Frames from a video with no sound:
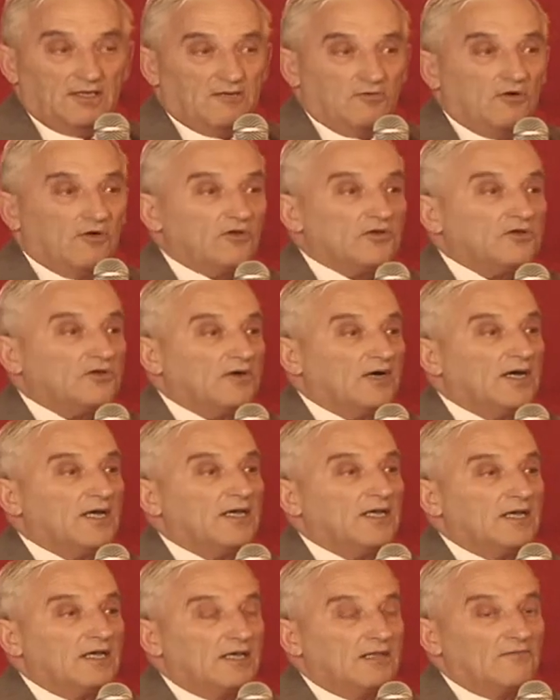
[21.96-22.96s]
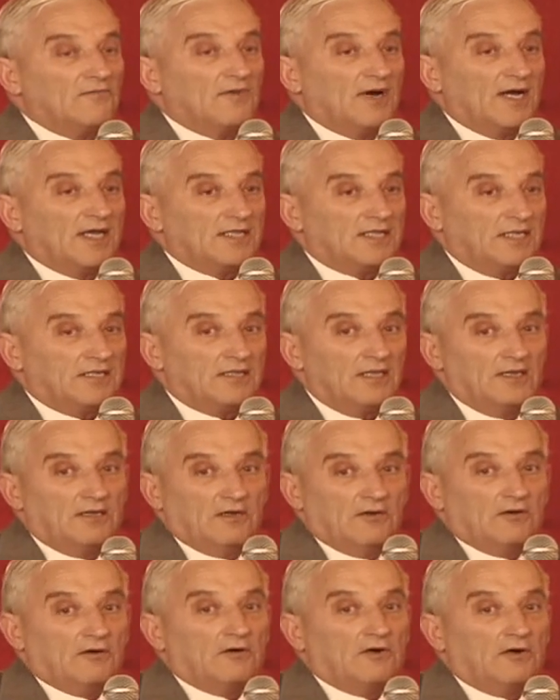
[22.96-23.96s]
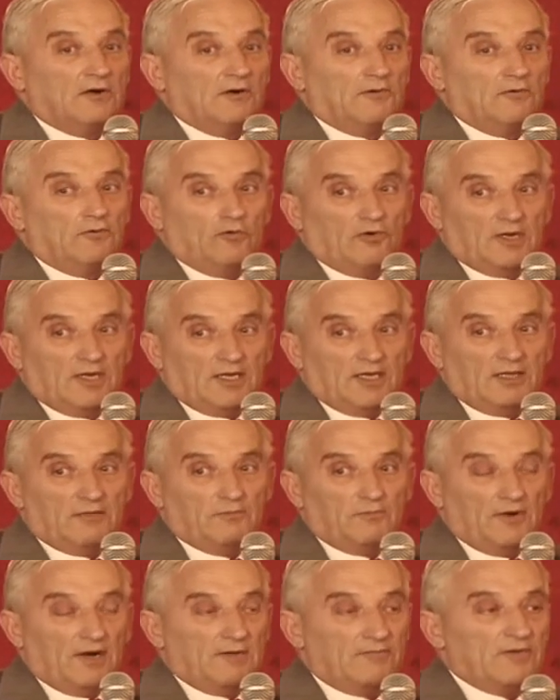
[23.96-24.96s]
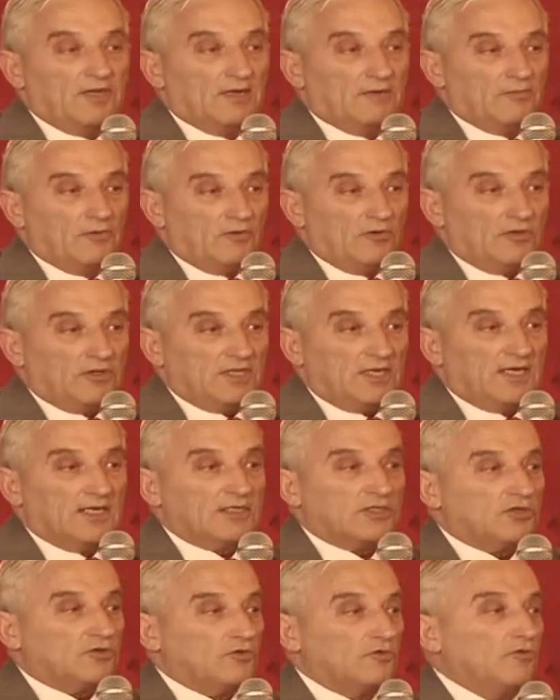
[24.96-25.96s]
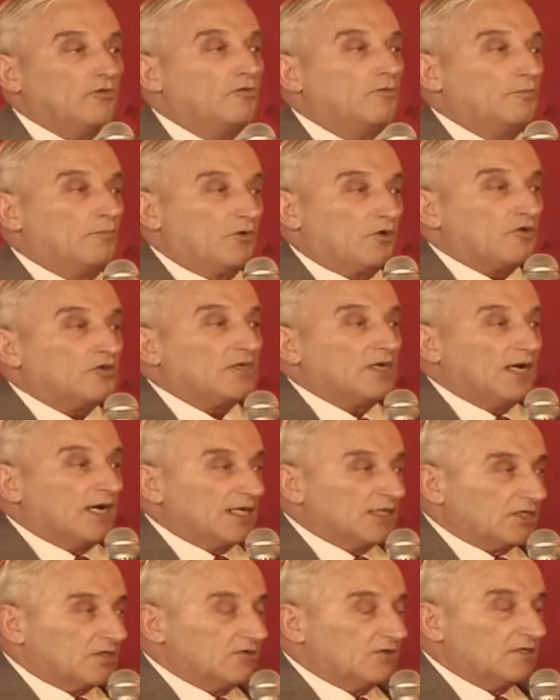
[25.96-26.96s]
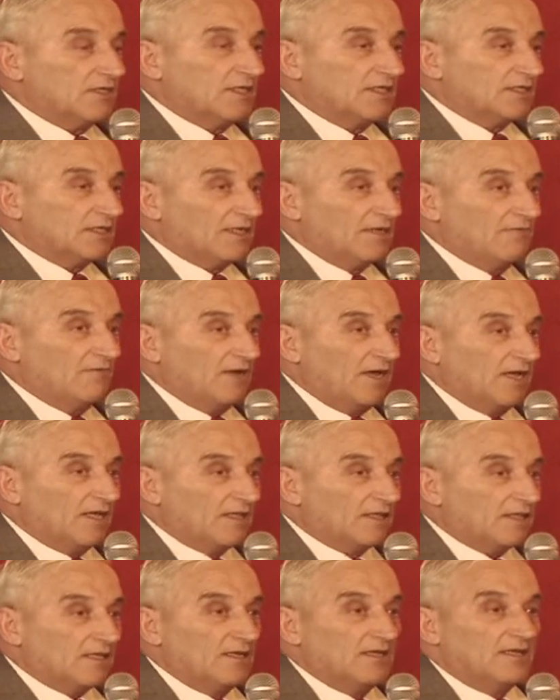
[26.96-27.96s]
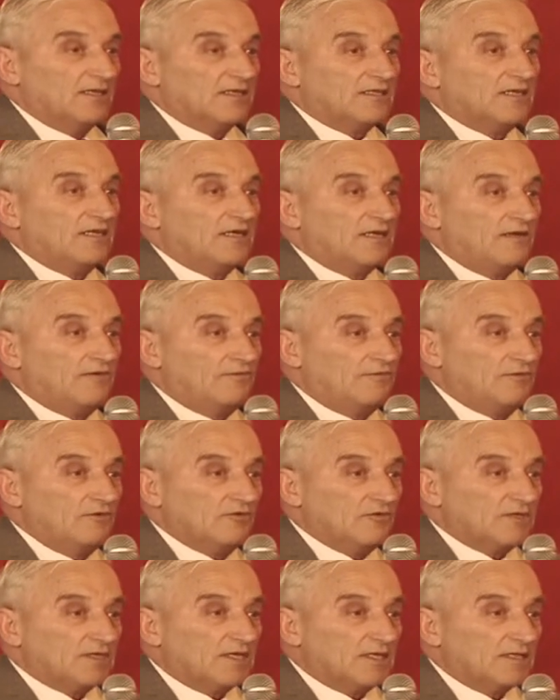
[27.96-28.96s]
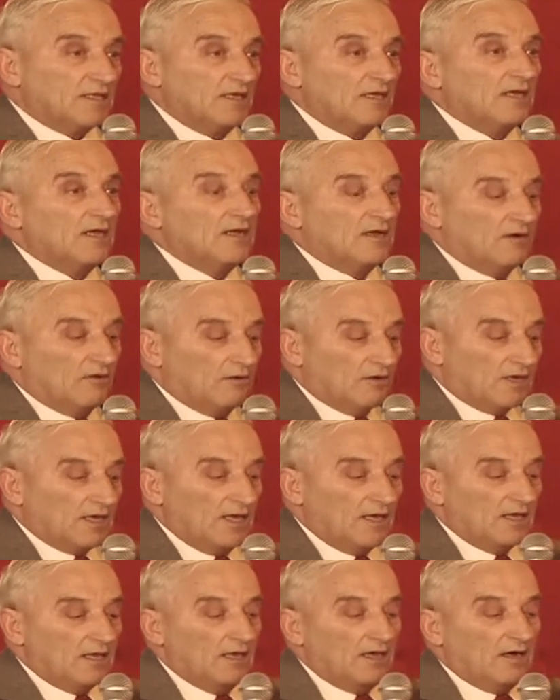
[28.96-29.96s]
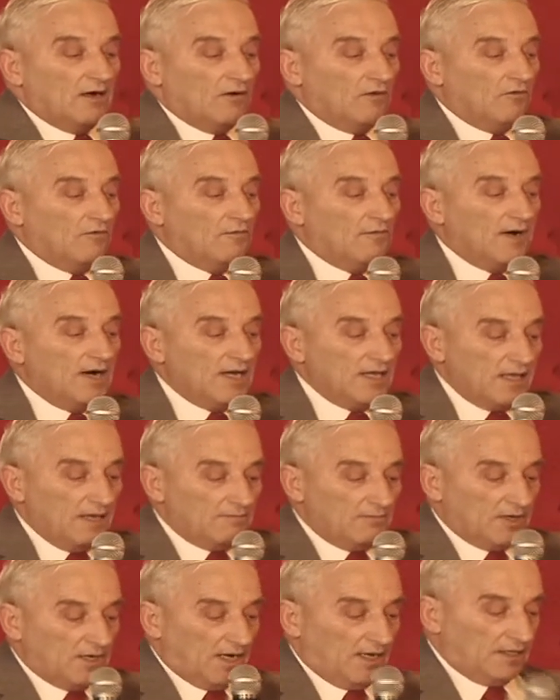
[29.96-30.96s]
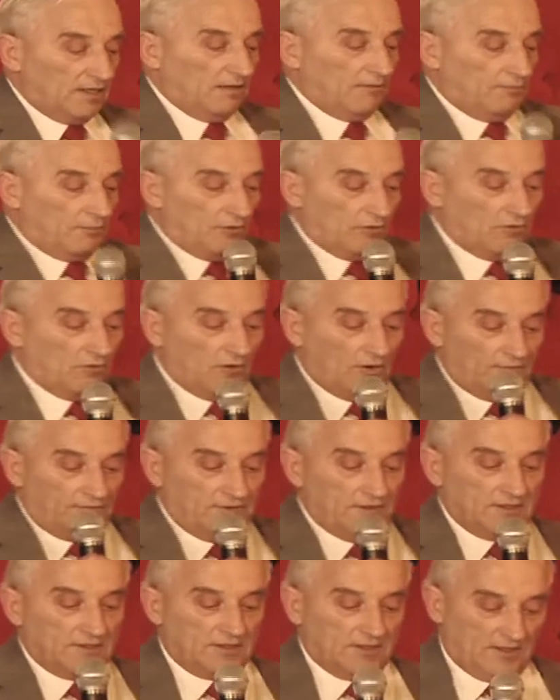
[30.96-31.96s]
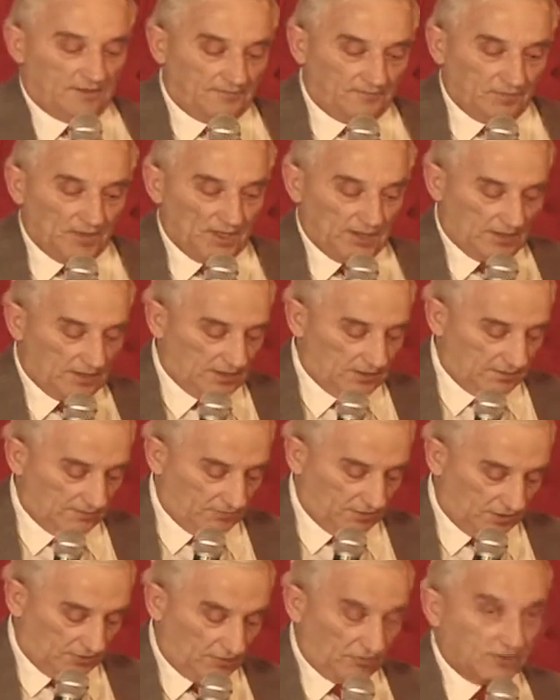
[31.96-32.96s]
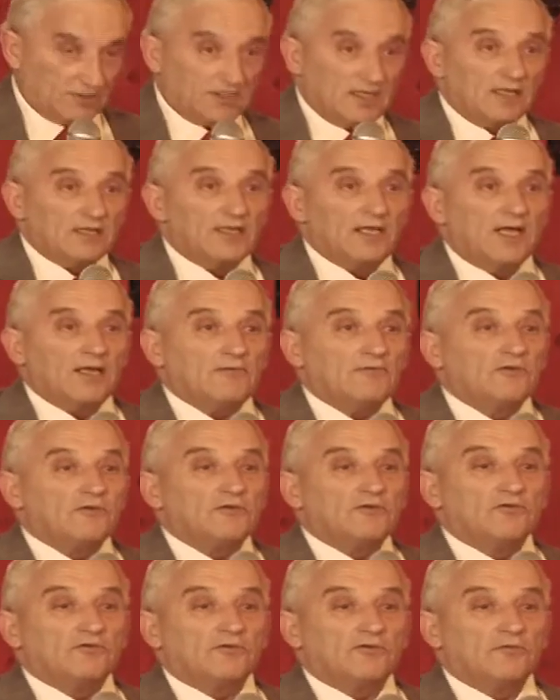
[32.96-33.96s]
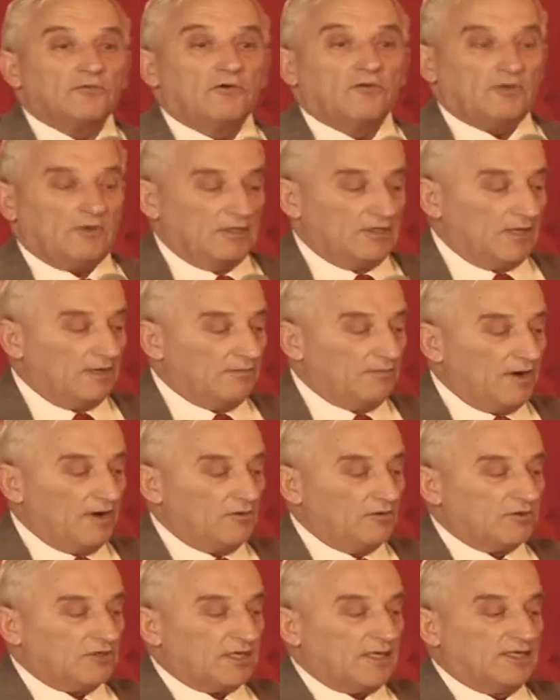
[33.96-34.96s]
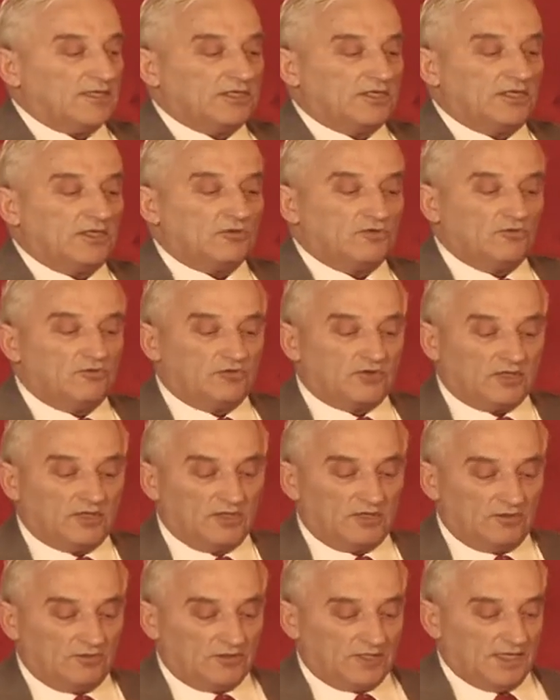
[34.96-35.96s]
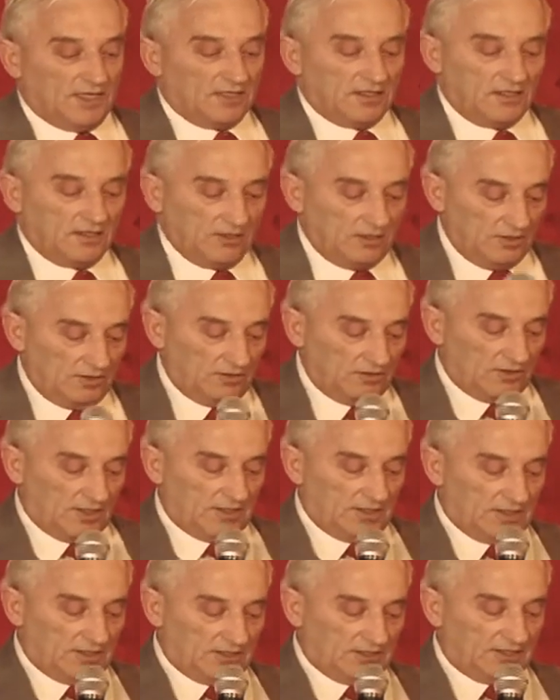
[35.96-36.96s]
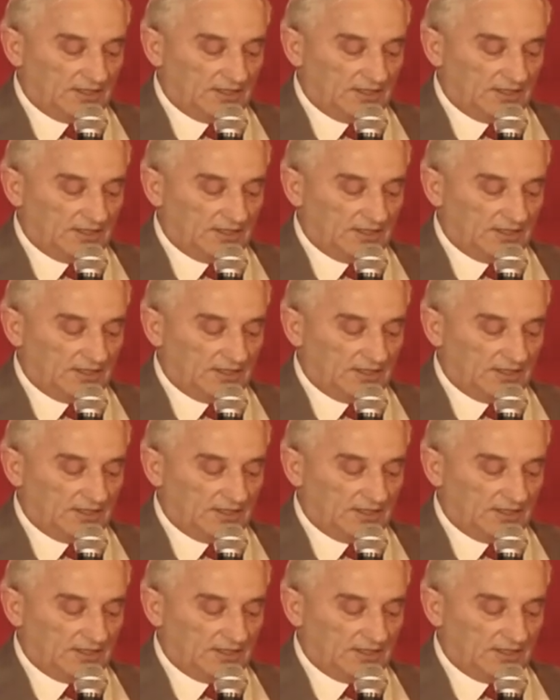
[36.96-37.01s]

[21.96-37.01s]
Also, I invited Oregon Public Broadcast to broadcast this event. They refused it. Okay, why I'm running for office? Because I like what you're talking about Constitution United